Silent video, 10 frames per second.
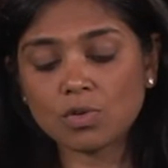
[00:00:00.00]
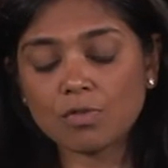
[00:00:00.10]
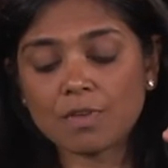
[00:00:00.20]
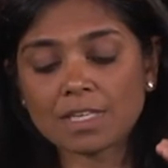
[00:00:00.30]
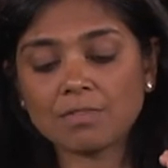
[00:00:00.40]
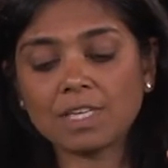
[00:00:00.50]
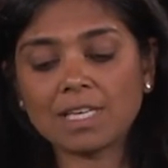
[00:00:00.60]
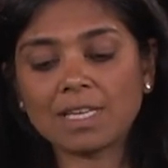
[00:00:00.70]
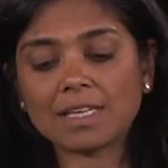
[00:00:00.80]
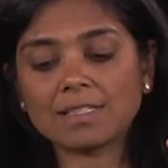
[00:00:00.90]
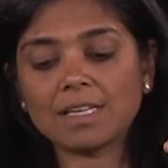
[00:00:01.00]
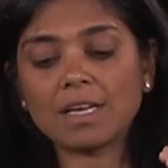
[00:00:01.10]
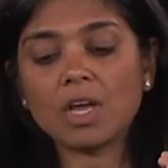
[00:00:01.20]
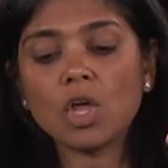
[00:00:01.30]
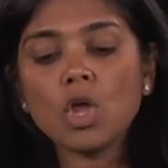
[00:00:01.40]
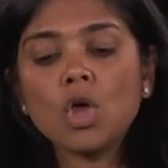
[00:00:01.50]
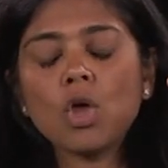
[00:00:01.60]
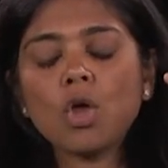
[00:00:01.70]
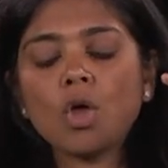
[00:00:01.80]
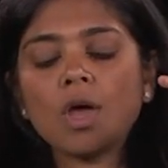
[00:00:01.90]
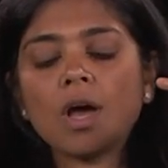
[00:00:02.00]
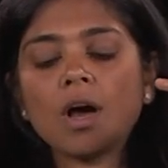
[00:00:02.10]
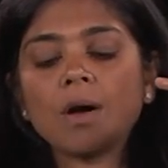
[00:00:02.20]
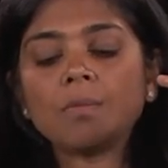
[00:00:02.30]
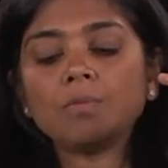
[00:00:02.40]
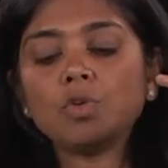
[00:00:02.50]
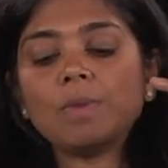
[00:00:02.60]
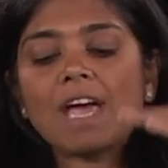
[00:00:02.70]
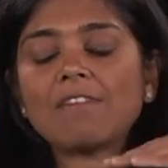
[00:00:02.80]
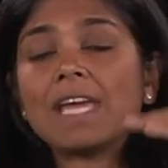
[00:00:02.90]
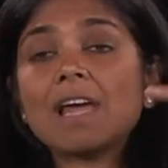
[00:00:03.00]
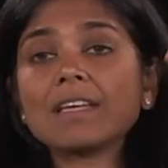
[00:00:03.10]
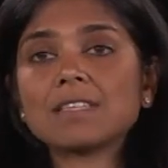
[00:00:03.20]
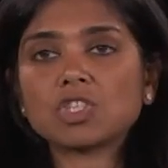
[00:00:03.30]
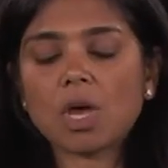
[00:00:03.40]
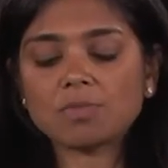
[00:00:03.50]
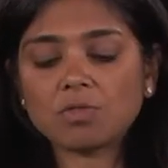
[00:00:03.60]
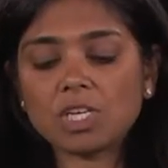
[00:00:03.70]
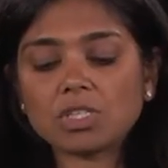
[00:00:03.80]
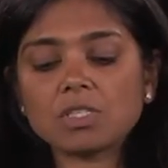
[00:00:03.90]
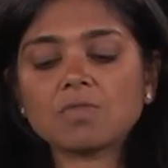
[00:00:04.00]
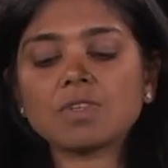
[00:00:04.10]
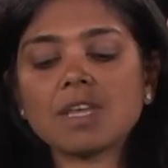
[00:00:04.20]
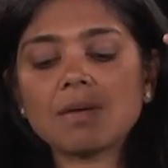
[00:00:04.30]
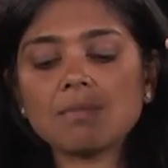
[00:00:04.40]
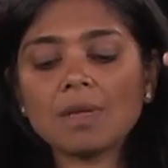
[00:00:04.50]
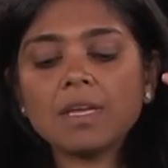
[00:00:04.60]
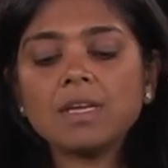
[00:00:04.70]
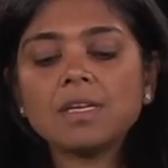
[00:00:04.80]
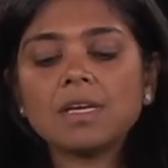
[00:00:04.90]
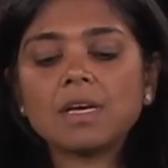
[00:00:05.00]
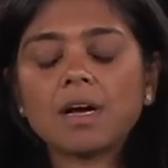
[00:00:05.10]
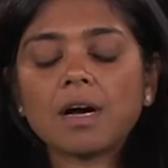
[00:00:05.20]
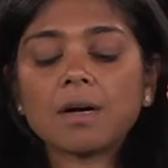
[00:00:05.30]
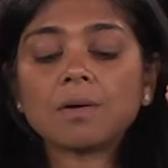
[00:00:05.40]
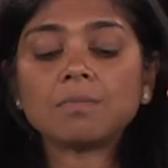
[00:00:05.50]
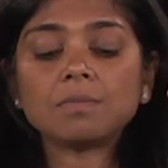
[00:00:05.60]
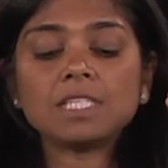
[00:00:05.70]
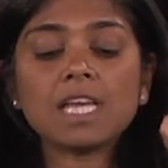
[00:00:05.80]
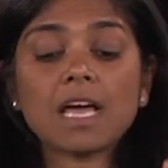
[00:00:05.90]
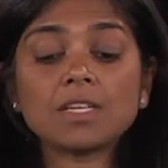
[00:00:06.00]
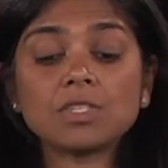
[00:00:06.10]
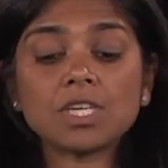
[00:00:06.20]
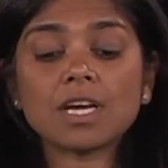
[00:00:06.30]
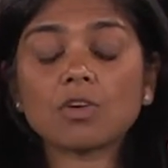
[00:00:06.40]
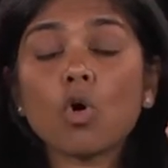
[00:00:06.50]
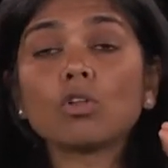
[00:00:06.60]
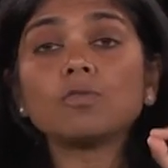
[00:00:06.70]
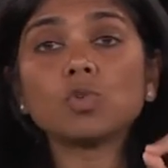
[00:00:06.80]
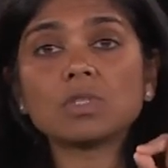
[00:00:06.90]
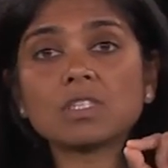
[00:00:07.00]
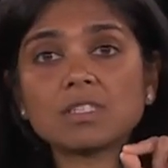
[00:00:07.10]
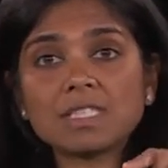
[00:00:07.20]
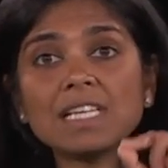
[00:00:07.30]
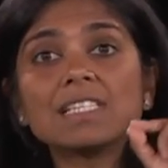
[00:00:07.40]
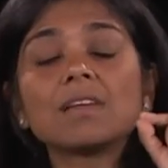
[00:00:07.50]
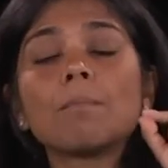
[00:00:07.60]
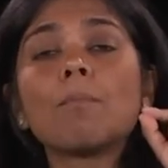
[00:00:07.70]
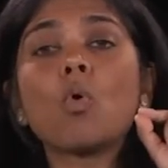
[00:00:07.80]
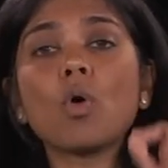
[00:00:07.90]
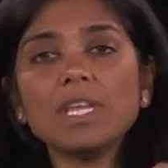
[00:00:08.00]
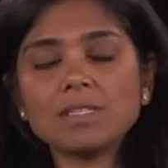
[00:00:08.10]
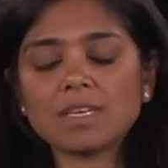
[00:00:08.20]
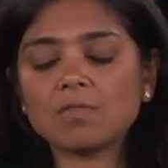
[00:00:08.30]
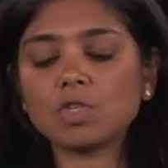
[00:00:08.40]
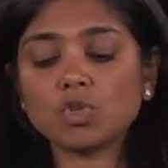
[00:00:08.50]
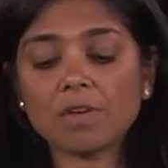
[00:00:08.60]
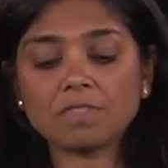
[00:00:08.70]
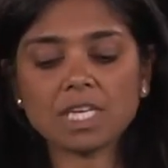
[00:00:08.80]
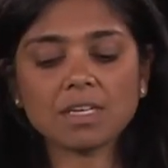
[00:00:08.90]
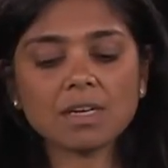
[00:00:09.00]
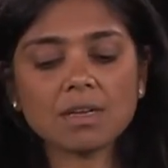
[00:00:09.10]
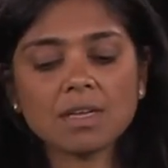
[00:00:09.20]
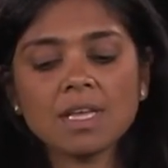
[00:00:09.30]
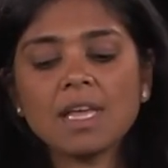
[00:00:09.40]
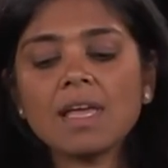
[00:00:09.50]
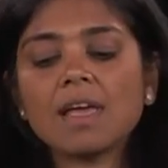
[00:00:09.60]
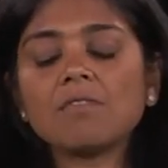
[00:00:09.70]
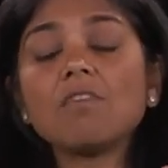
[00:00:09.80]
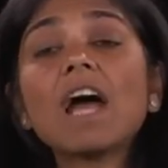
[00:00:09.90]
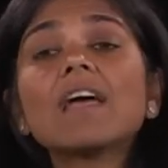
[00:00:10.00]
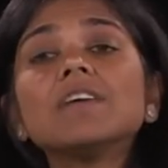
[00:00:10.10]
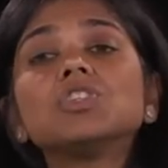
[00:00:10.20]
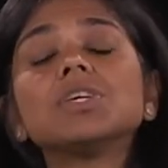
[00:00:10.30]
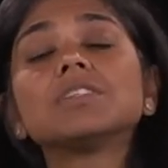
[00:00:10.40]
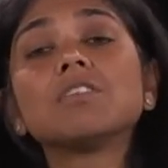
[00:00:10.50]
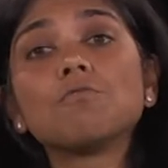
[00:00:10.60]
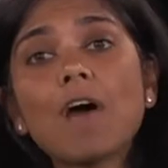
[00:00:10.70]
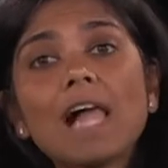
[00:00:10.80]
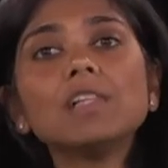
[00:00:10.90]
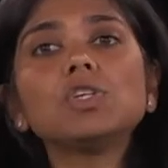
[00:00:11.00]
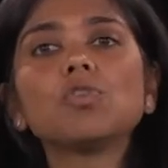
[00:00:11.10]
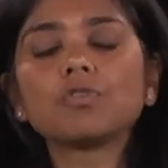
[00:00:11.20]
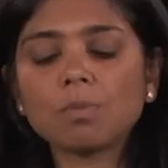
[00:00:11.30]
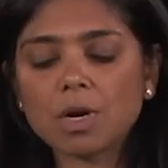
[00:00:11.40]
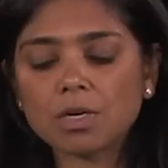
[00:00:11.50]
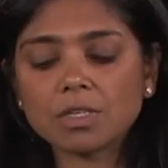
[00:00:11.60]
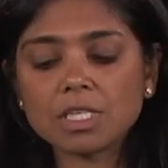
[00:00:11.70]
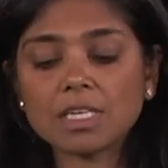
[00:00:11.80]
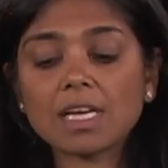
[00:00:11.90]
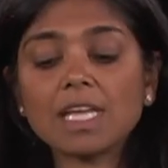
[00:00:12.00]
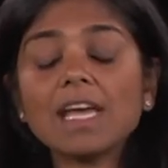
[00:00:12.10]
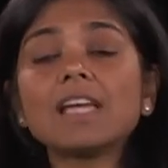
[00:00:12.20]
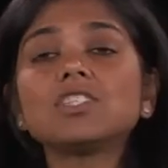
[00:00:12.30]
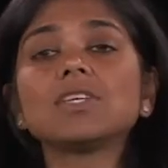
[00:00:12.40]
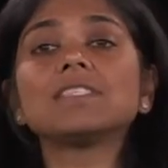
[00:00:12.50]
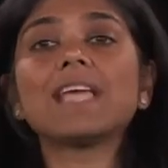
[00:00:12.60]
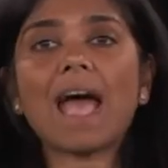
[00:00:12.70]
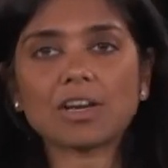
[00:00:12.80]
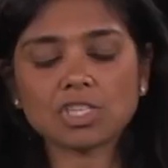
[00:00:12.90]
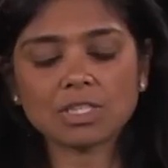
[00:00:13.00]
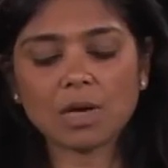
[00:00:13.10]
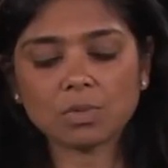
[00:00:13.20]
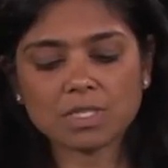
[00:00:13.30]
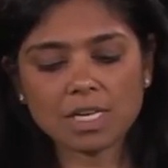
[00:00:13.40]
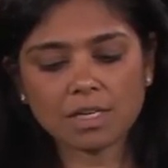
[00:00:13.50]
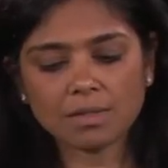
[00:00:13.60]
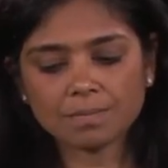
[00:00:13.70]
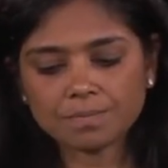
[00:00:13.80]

you're effectively collecting, um, you may have ni such observations for them. Um, tij are all of those distinct points at which you have data. And yij is the value of the marker data. aij is the action that was taken,